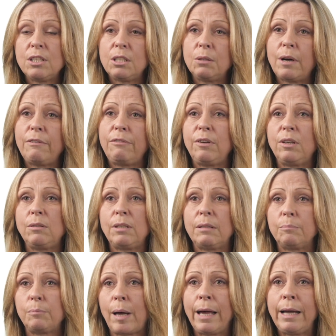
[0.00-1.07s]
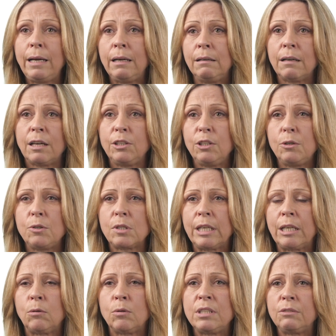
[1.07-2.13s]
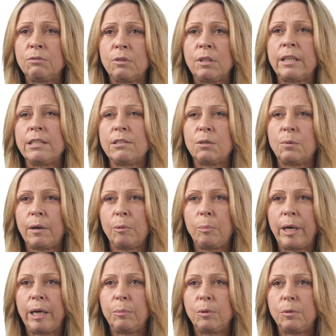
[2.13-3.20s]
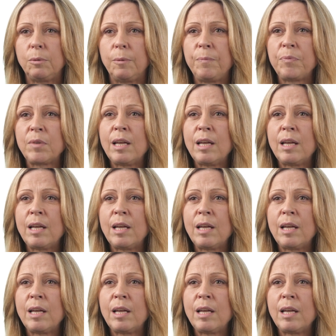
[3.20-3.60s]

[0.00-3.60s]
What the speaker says: Do I feel pain unusually or differently to other people?